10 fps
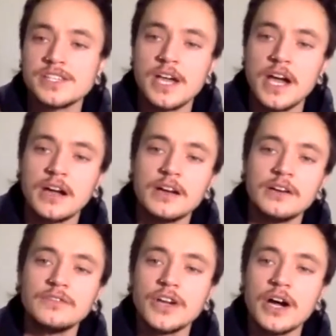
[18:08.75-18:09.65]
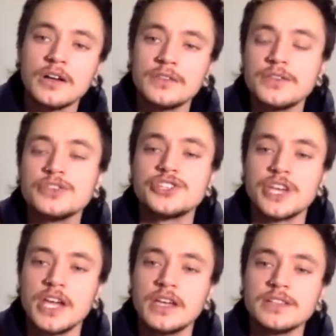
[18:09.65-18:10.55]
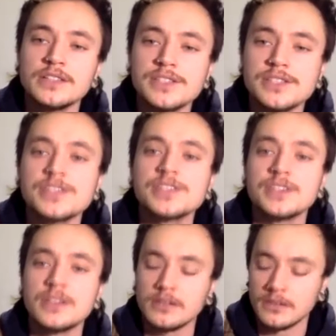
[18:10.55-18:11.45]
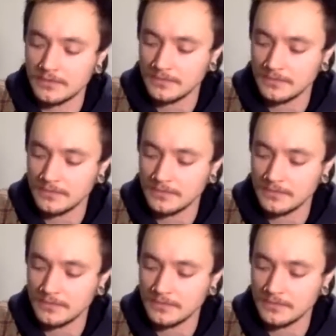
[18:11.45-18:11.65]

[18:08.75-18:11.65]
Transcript: I've got the chance to sing.